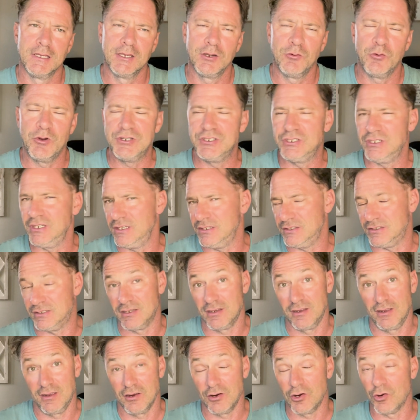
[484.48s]
which
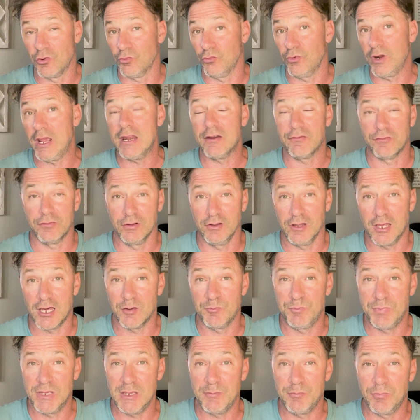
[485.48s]
is great for a lot
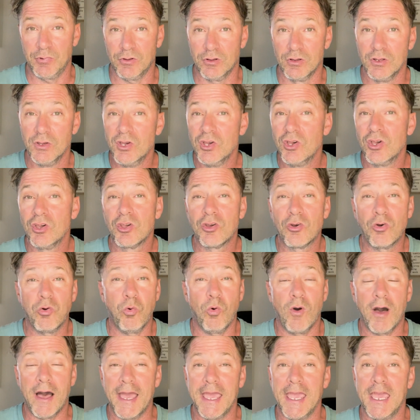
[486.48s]
of people.
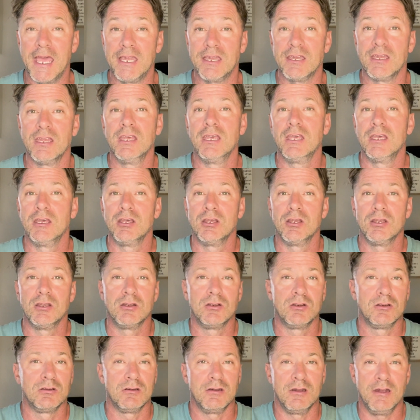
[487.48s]
Quiet,
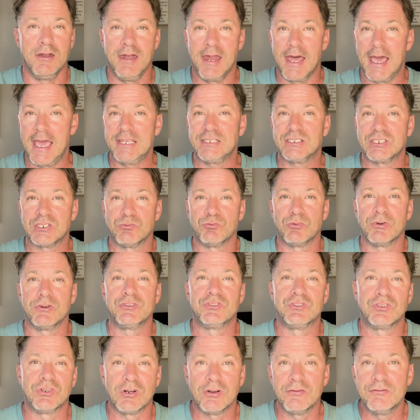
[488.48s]
nice and
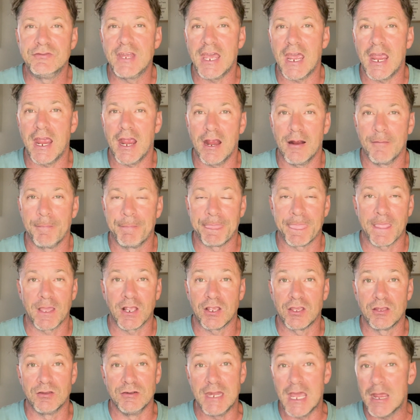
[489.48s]
reserved
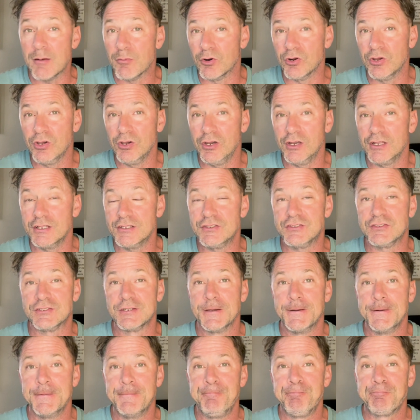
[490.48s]

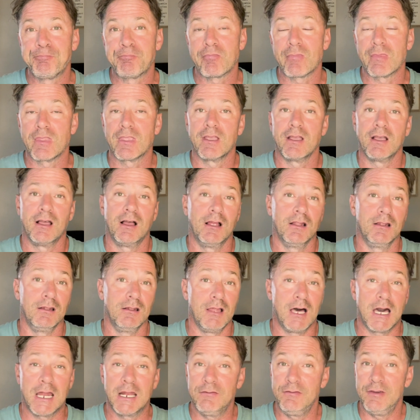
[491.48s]
neighborhoods. A
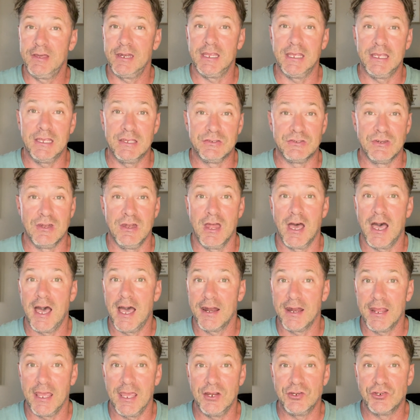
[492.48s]
lot of it is
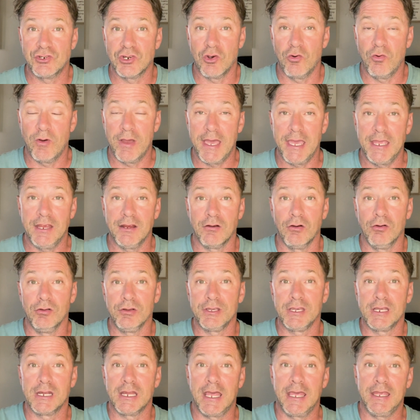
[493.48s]
non-HOA. You're
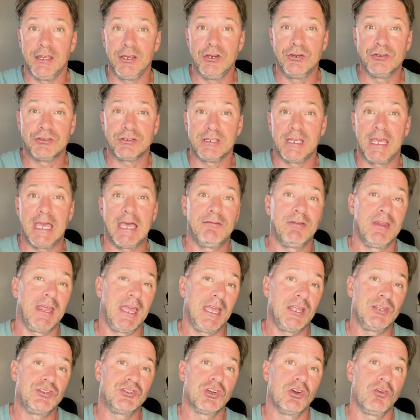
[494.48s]
only going to usually have
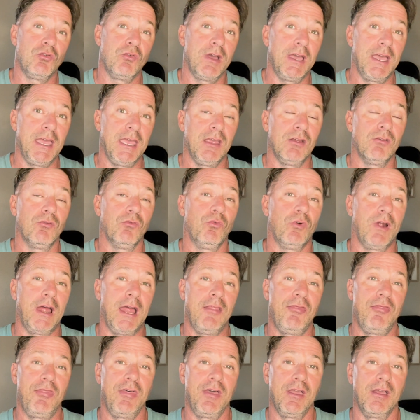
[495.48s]
an HOA
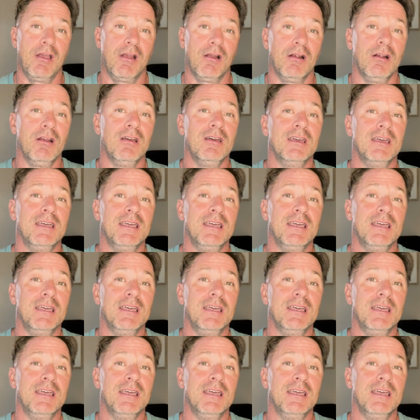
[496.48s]
right there